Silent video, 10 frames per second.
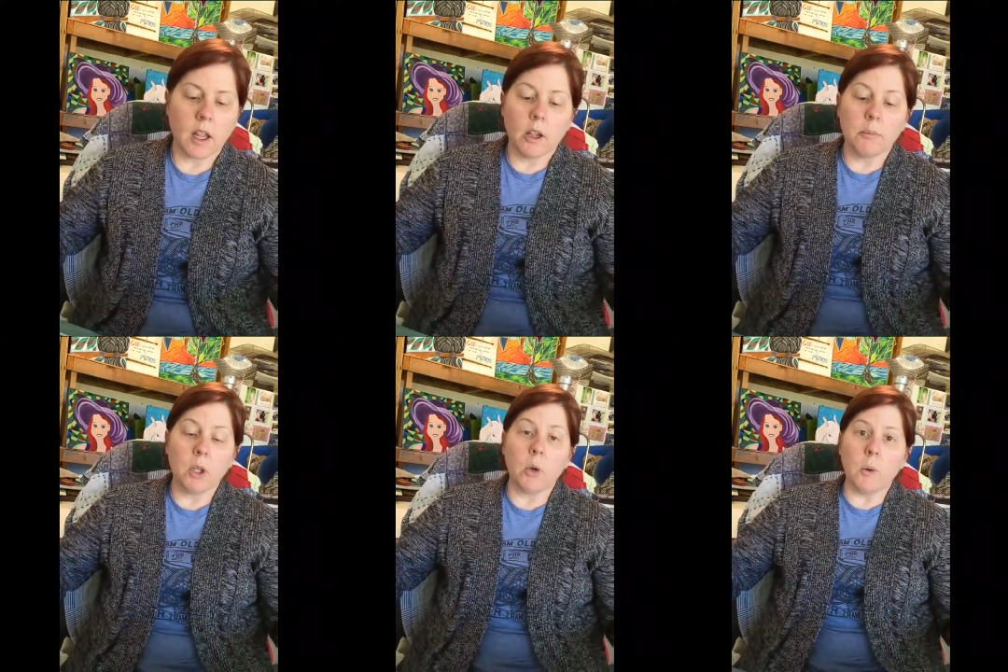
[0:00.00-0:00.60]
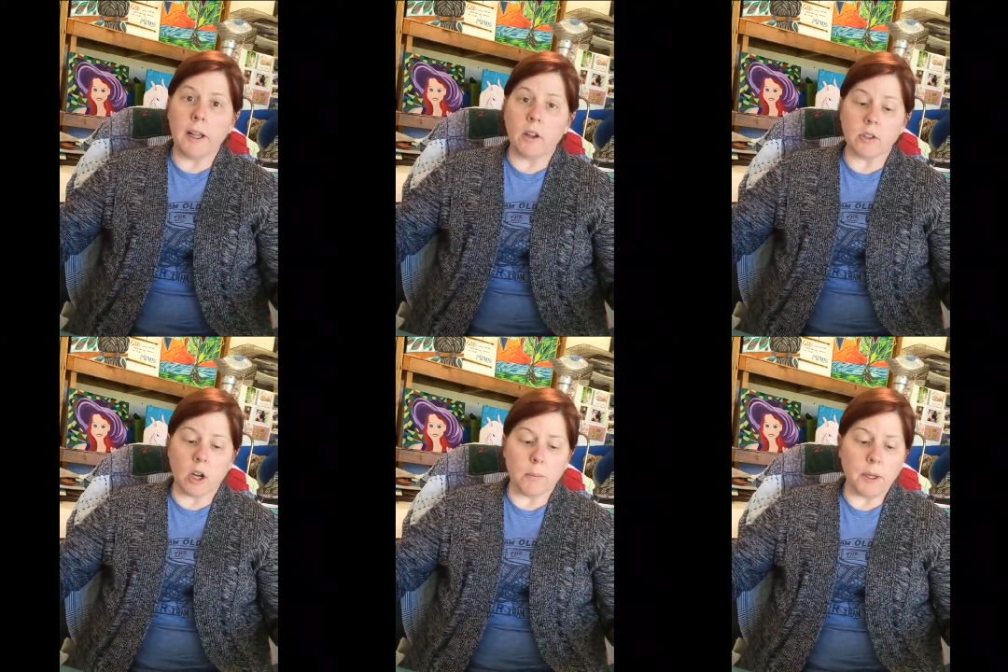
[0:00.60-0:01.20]
Blue whales
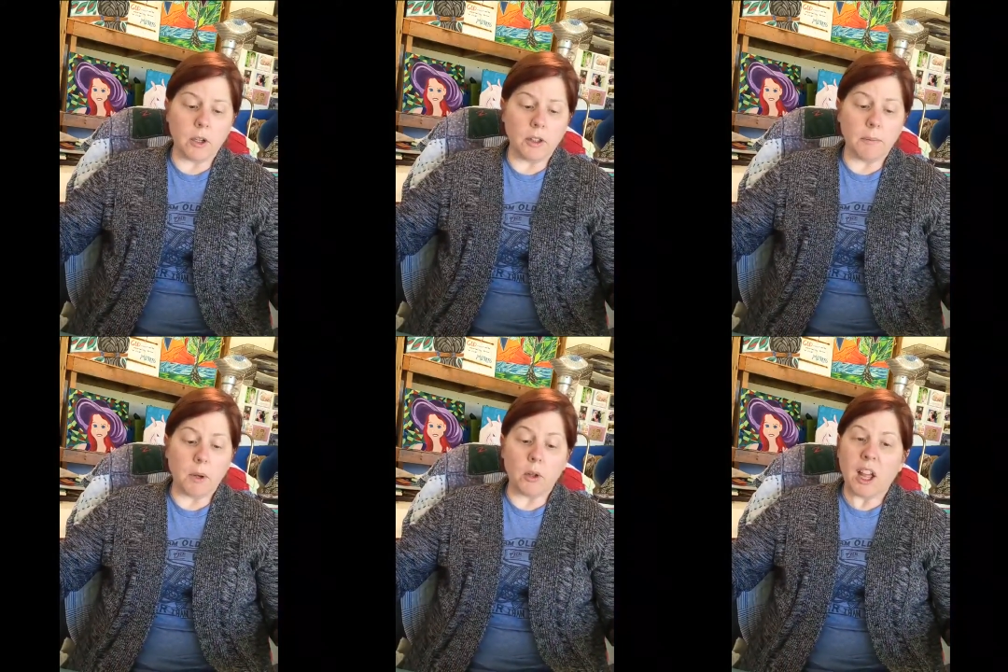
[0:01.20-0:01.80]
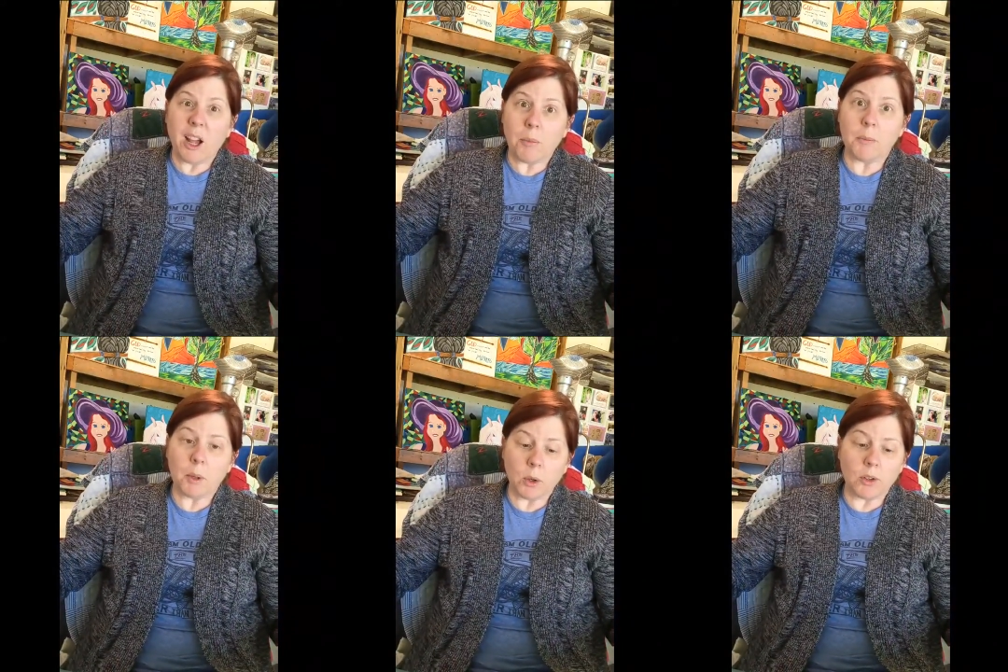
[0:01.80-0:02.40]
are bigger than both
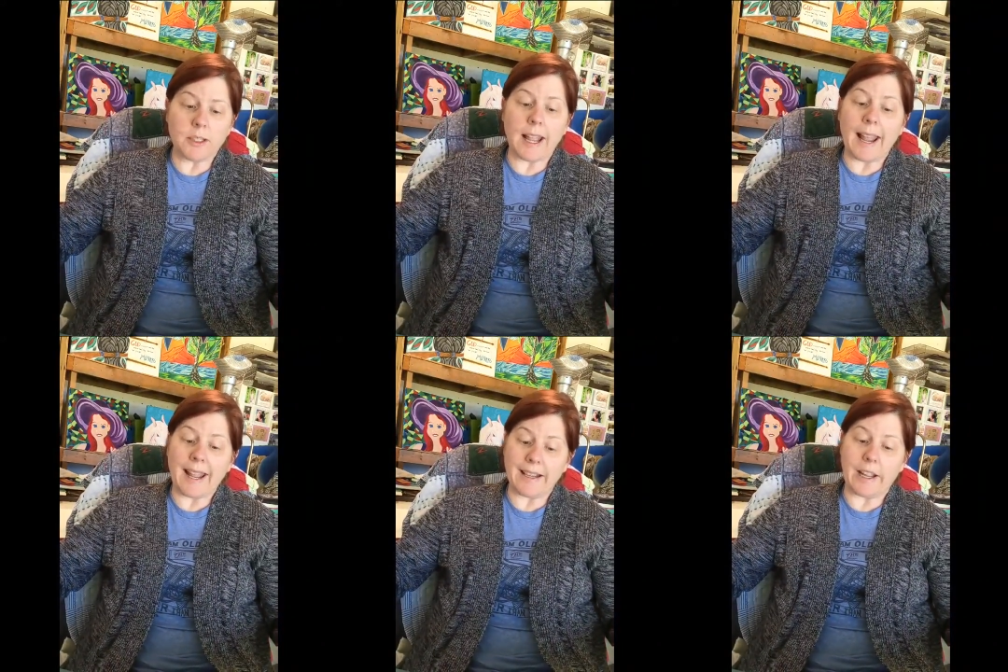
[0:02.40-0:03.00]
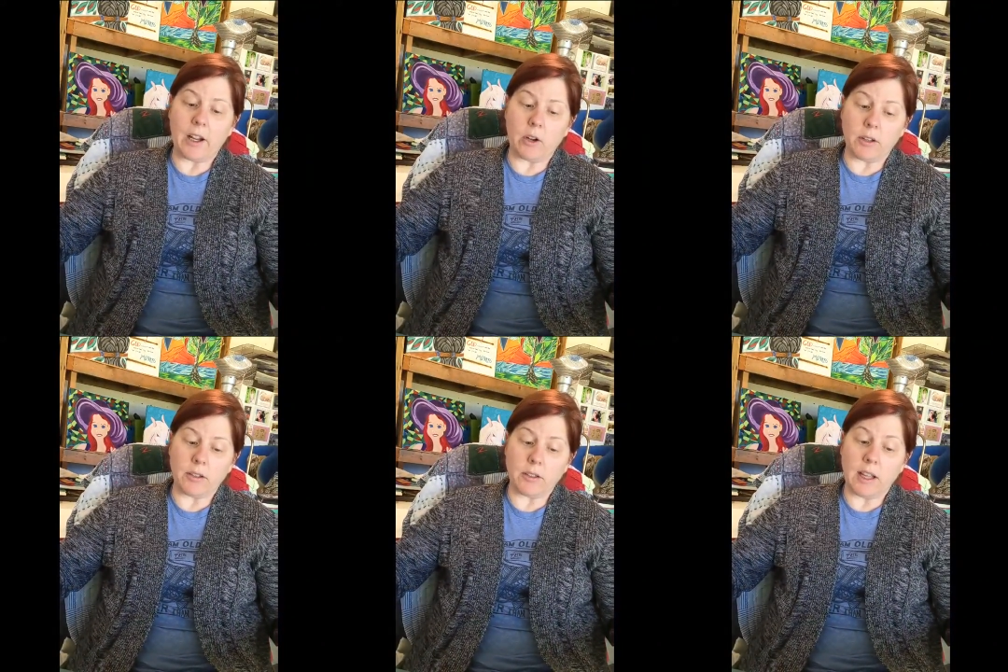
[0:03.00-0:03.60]
hummingbirds and
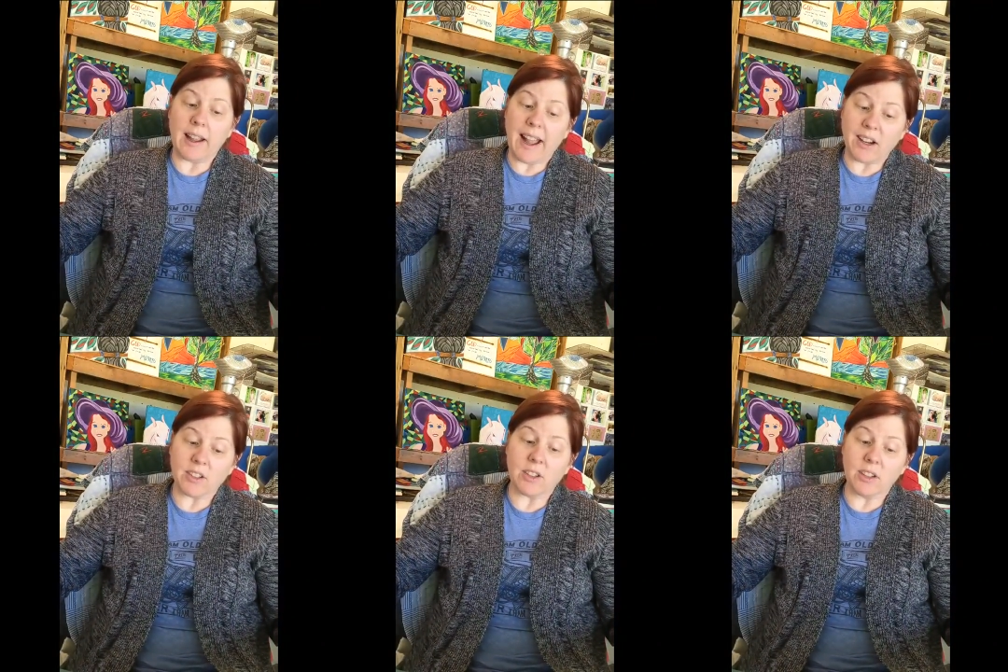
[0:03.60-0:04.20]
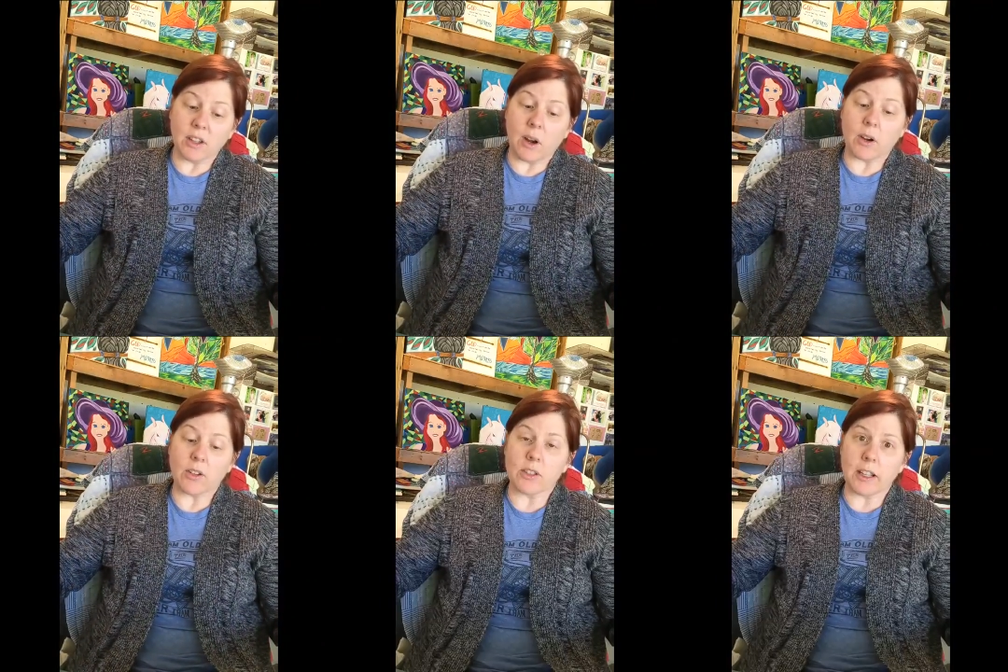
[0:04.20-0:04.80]
herons. They're actually the
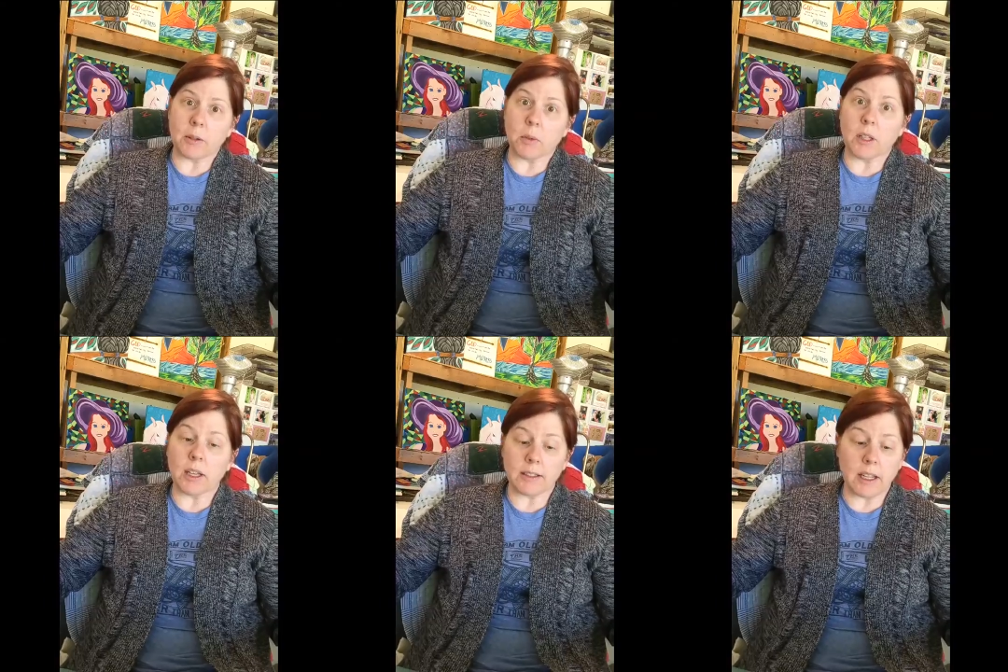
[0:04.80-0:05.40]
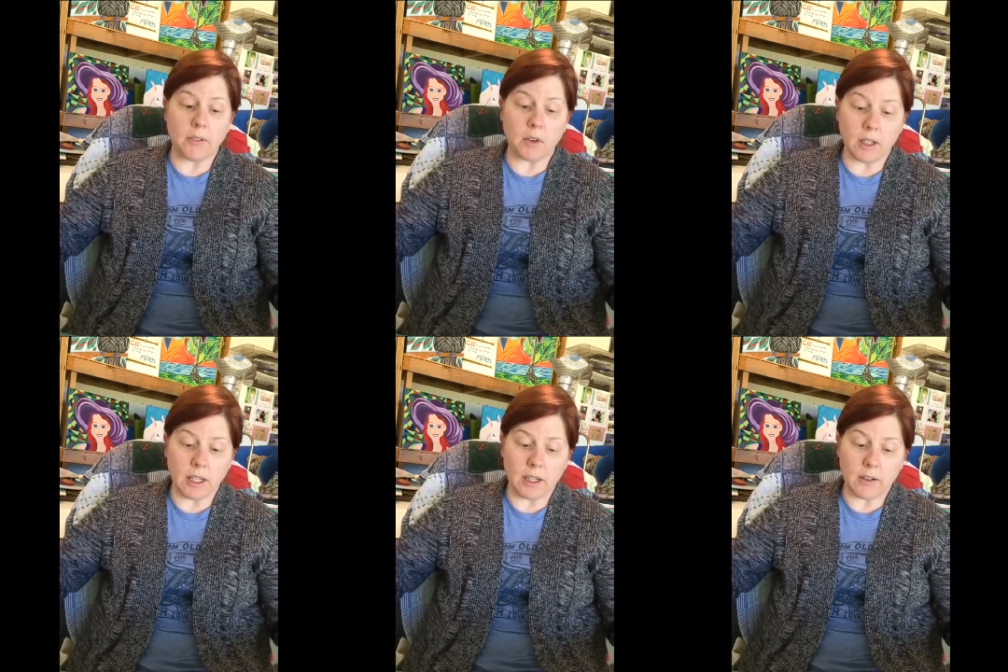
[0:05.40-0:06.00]
largest animal that has ever
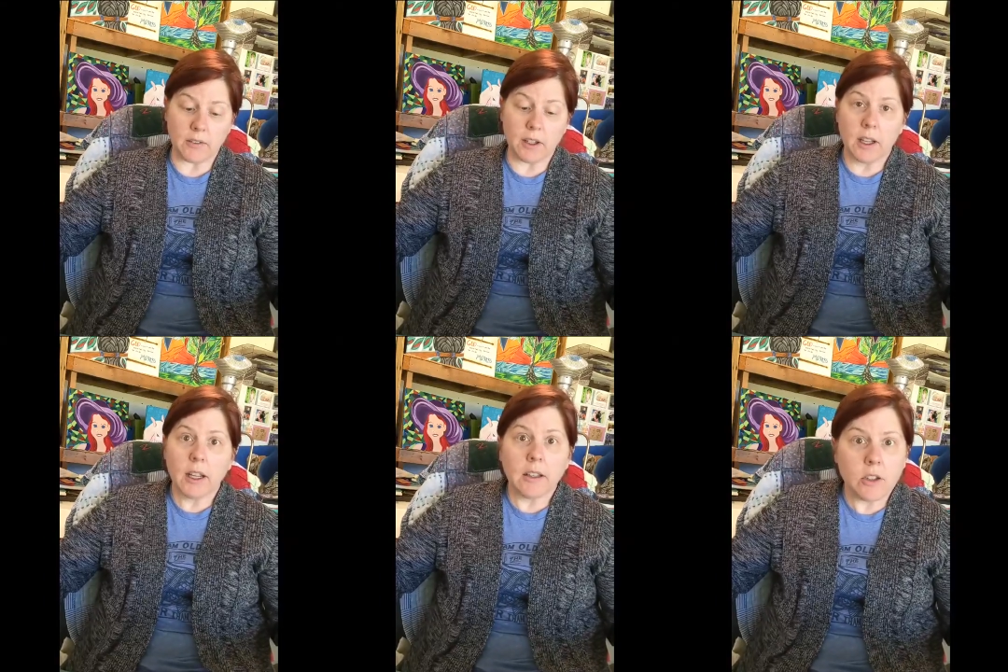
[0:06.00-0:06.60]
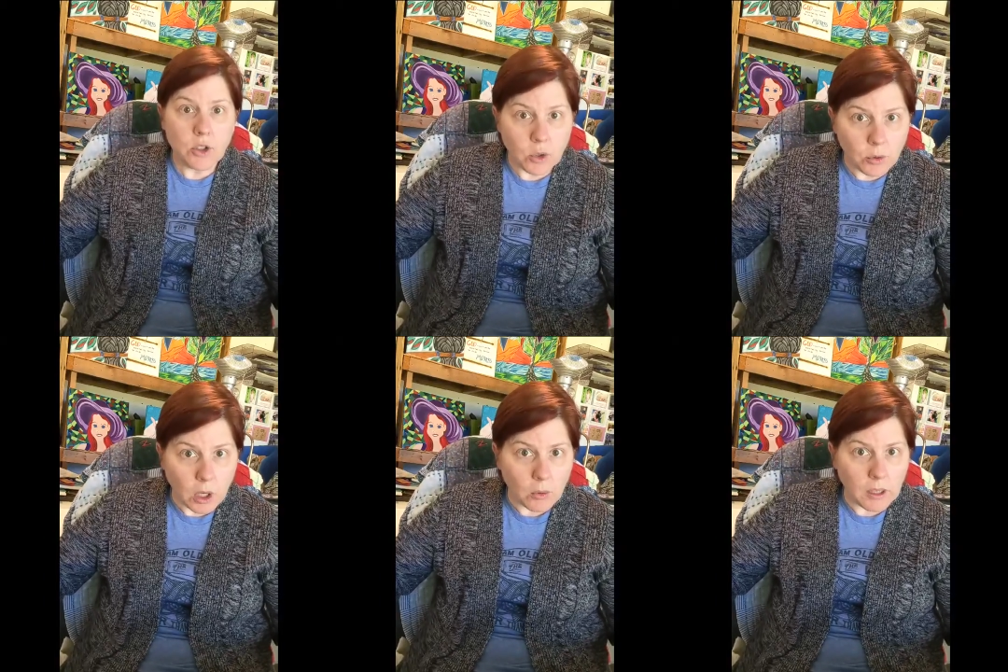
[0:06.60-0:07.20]
lived. Did you
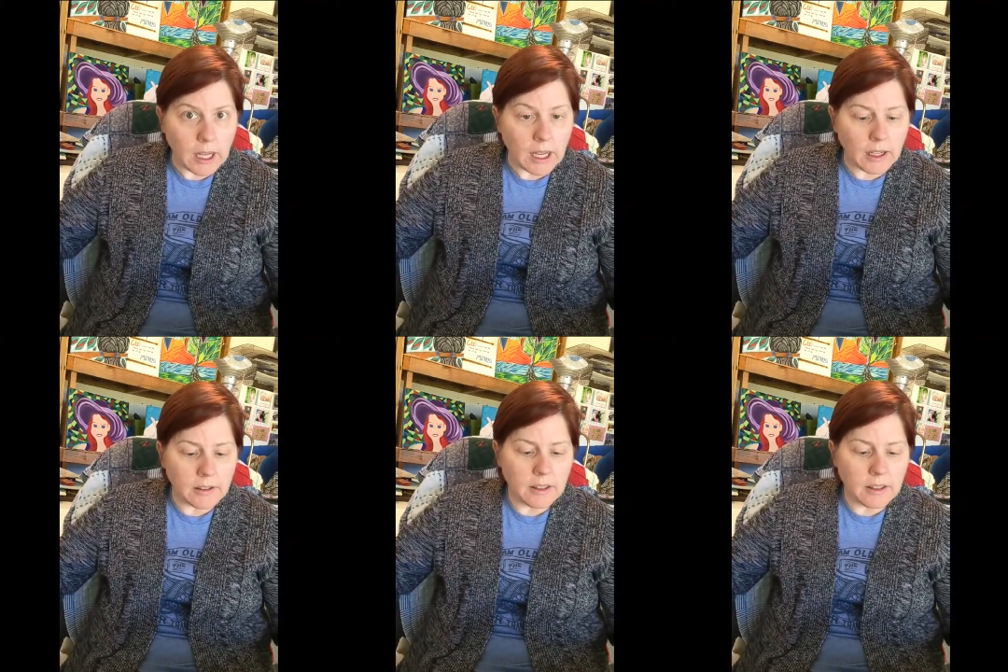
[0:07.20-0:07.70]
know that?